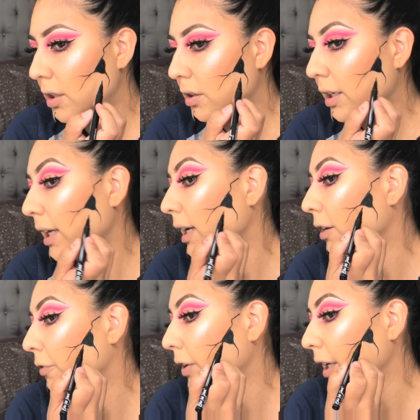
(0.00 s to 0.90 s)
Okay,
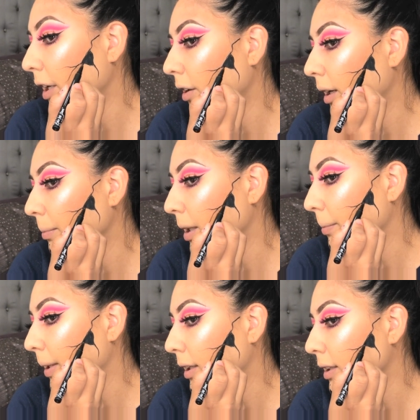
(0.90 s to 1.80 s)
now for here, I'm going
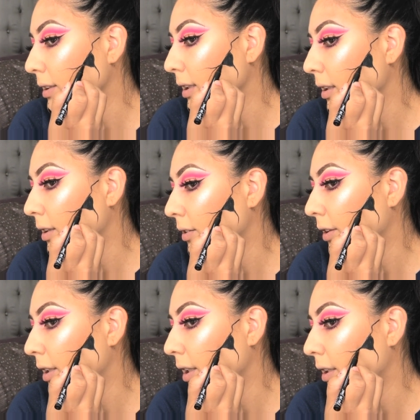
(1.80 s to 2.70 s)
to make this a little
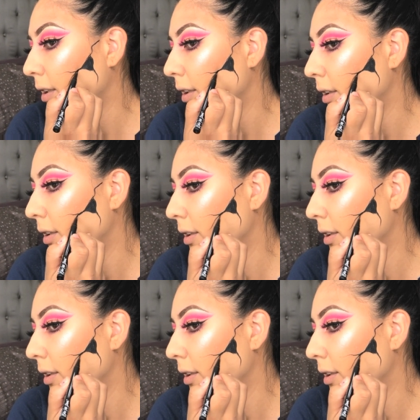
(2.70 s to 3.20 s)
thicker